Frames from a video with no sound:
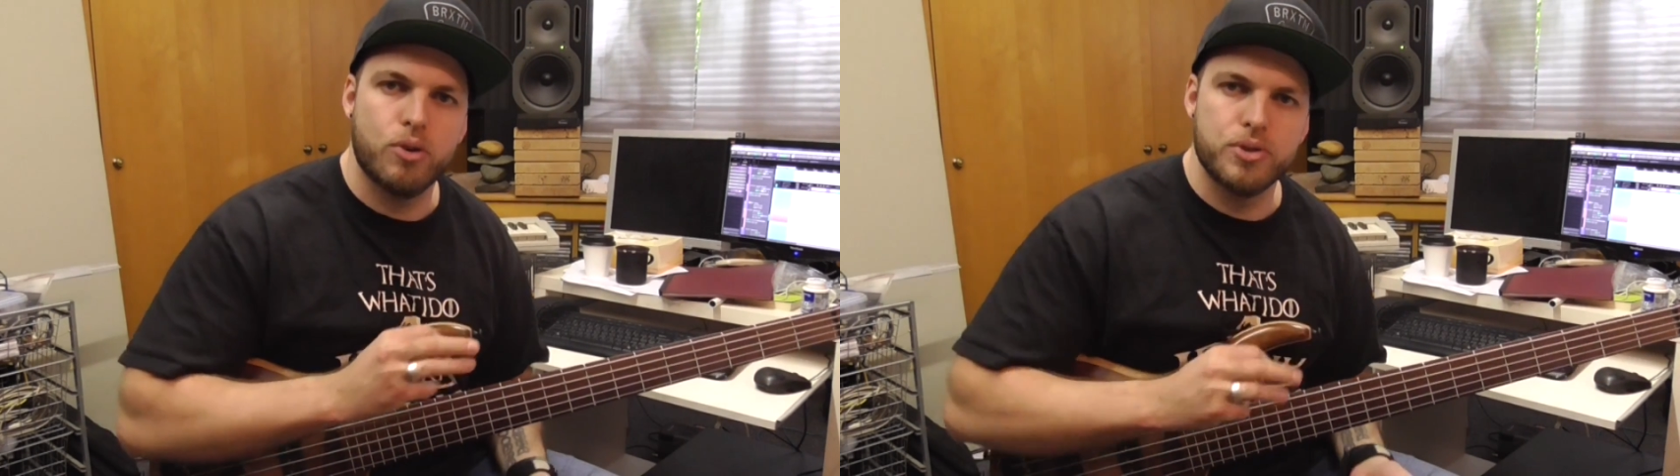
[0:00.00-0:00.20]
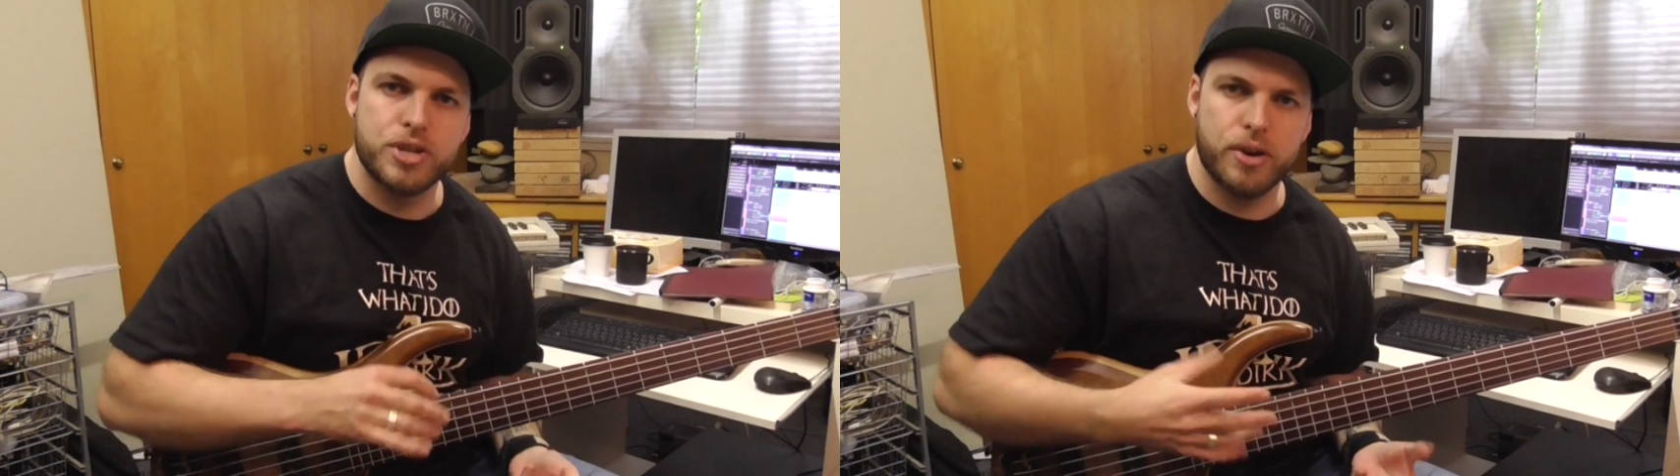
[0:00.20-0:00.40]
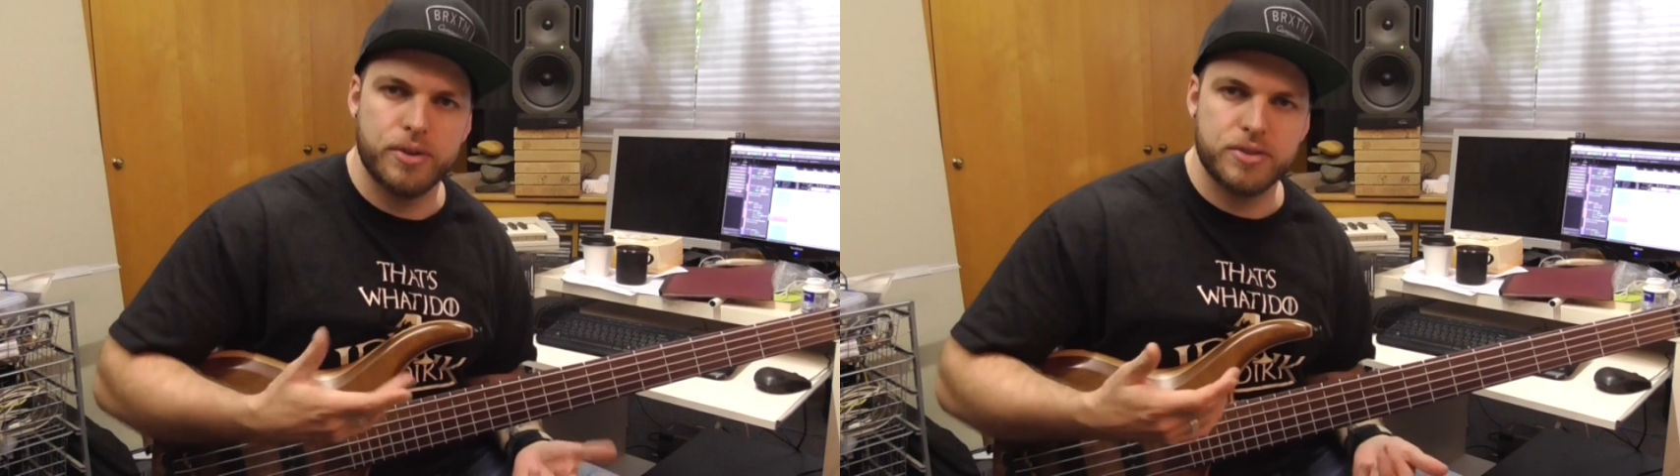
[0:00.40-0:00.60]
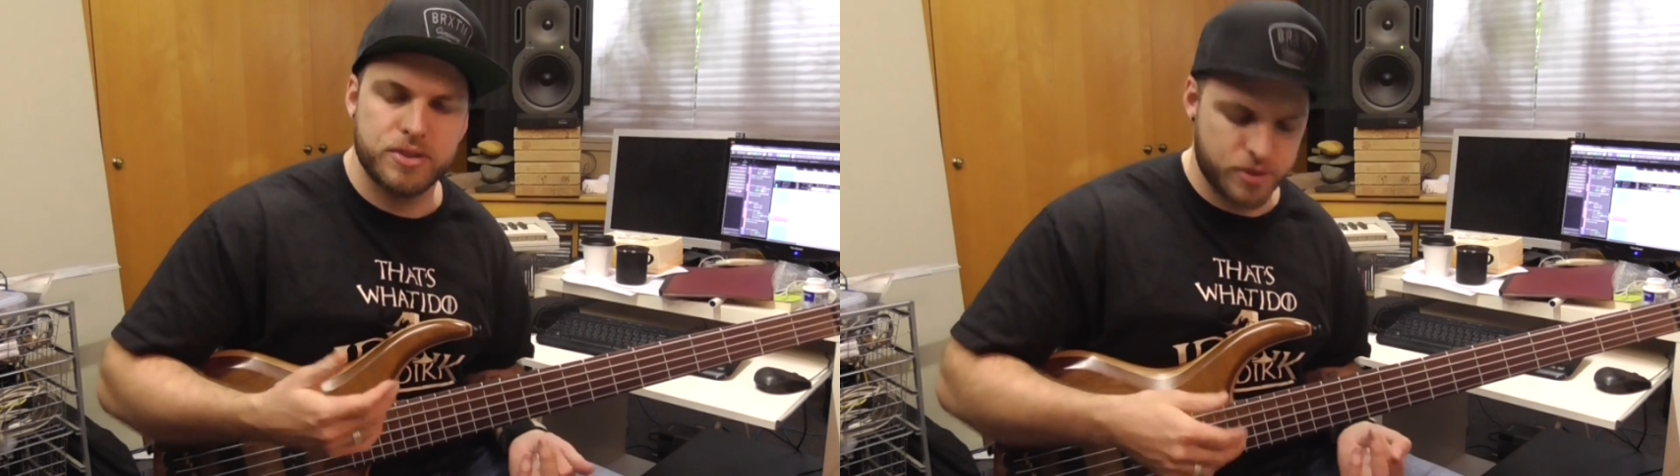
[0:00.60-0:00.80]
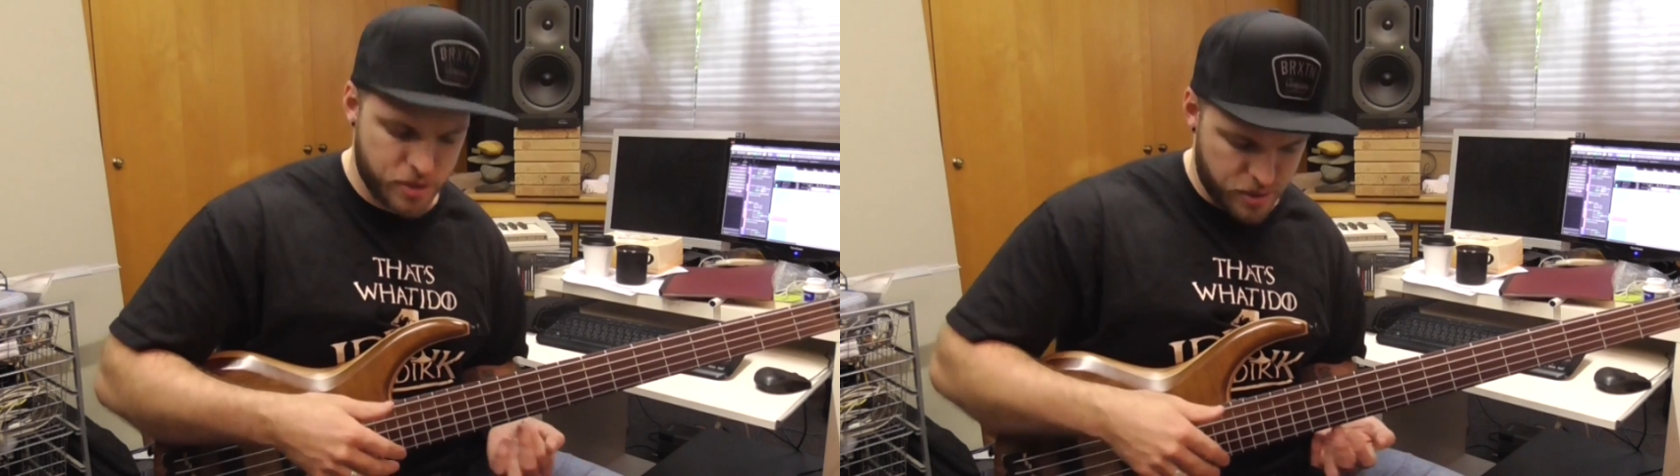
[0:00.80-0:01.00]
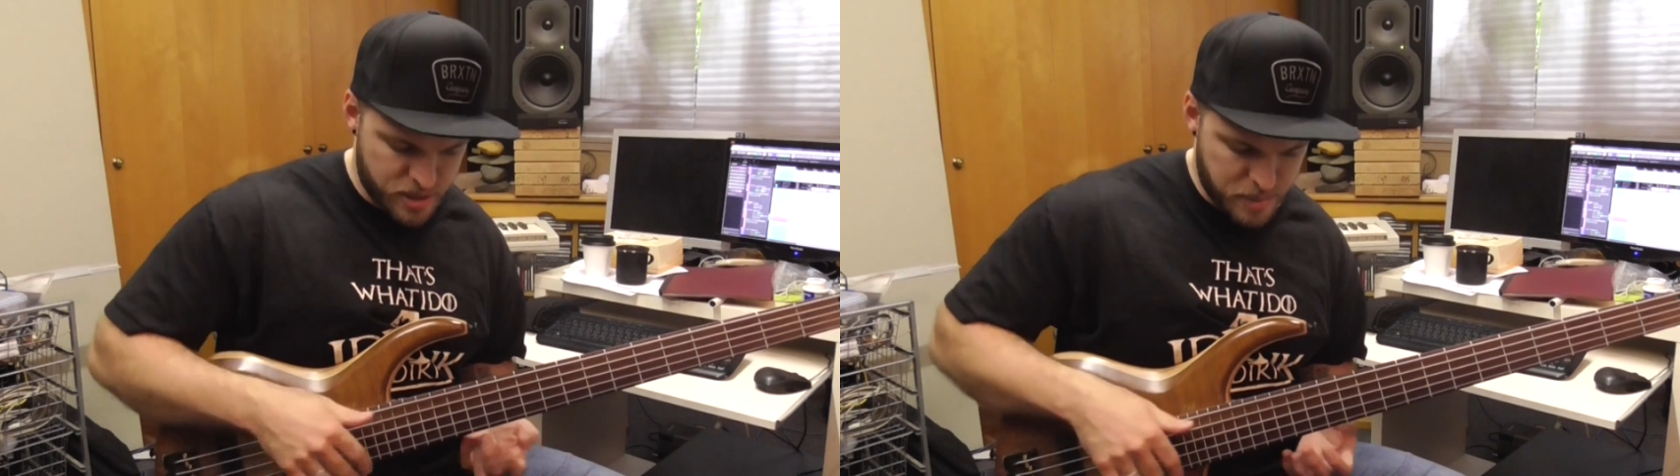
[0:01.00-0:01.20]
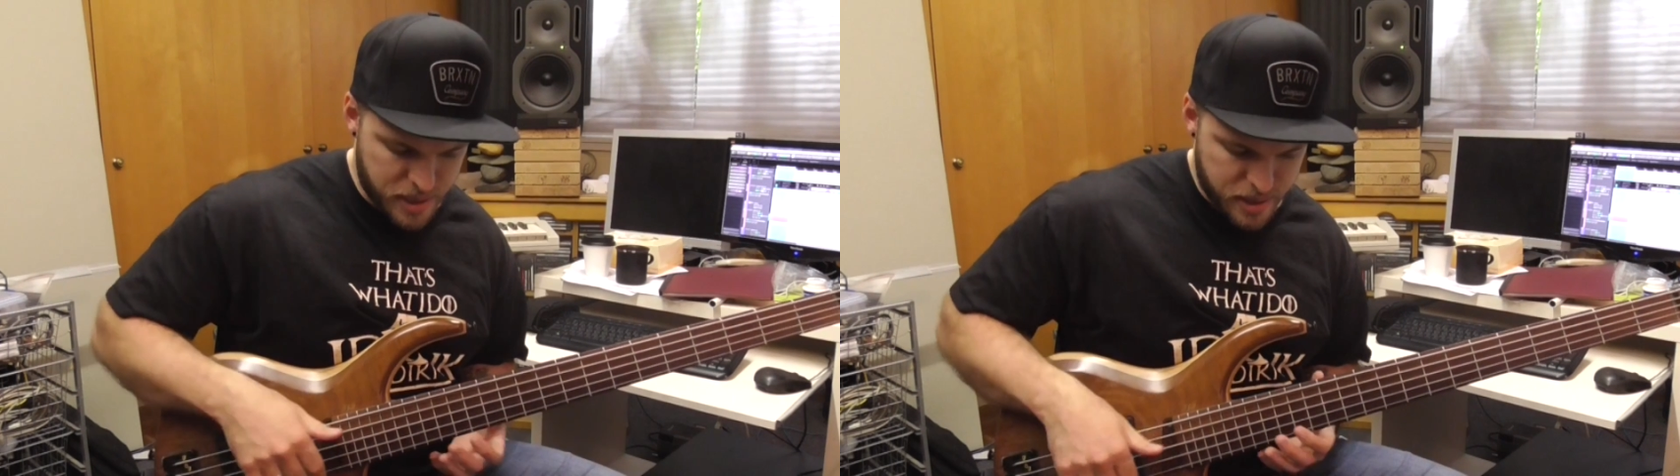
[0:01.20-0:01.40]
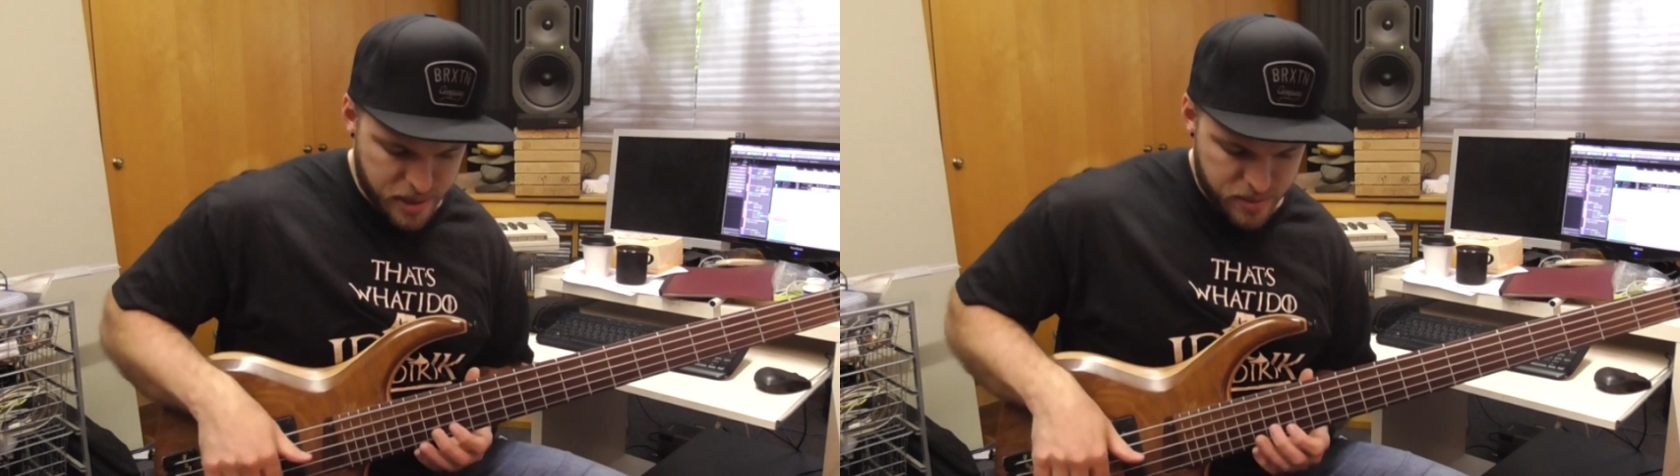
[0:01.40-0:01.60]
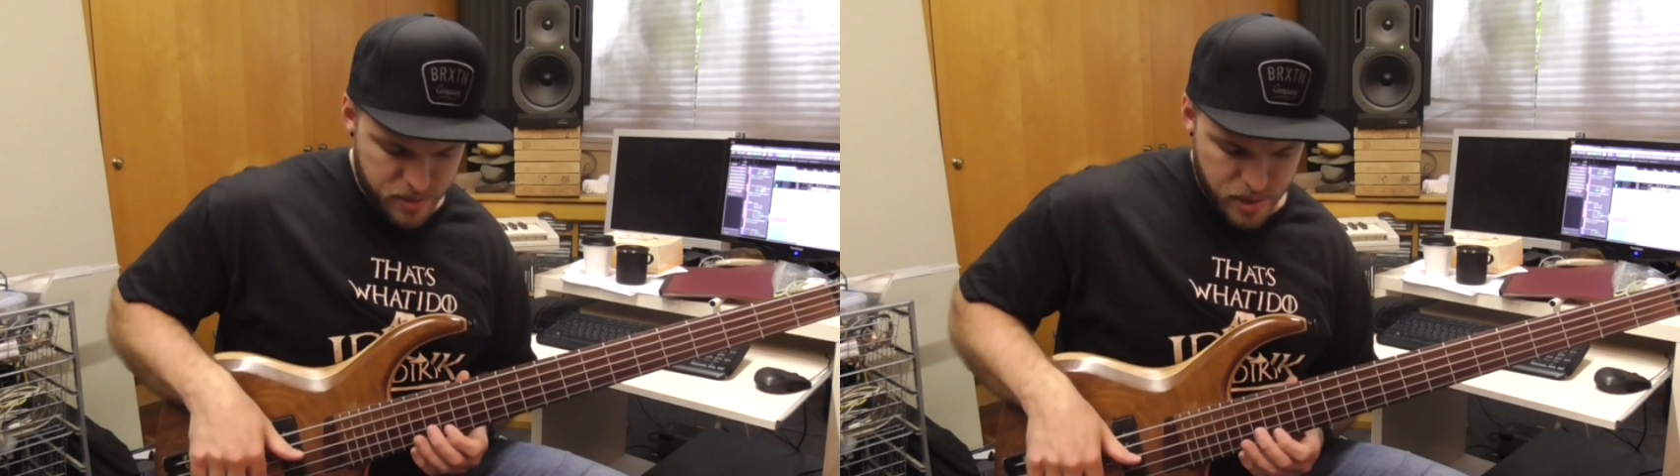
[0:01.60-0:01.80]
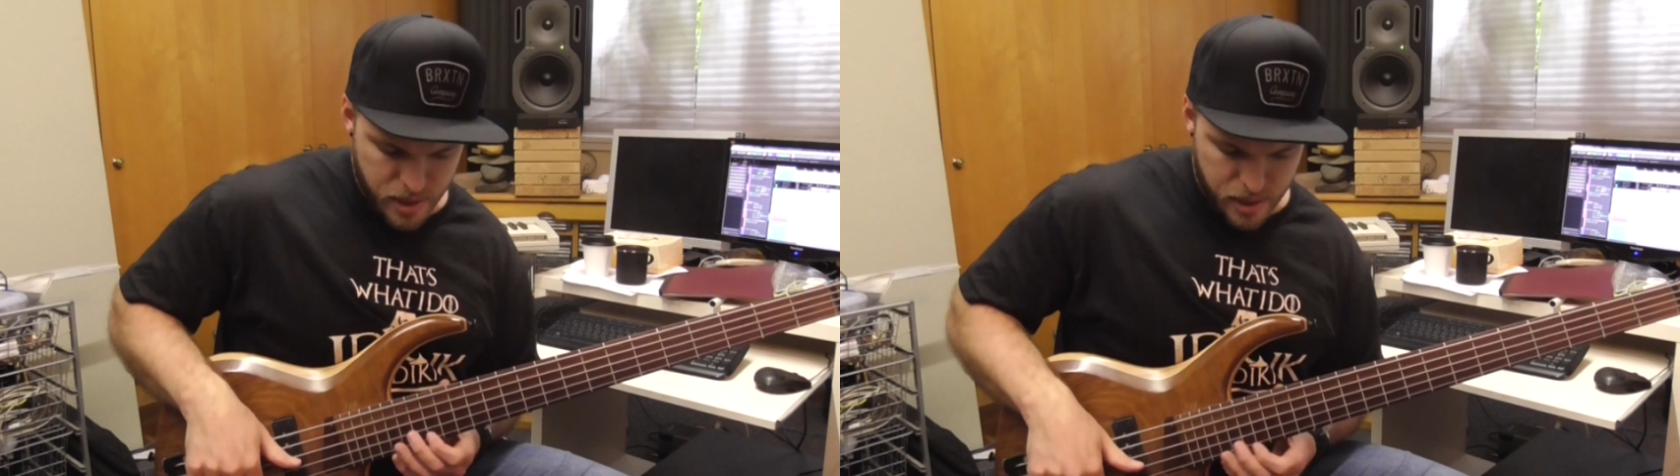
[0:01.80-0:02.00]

chord tones. So something like this.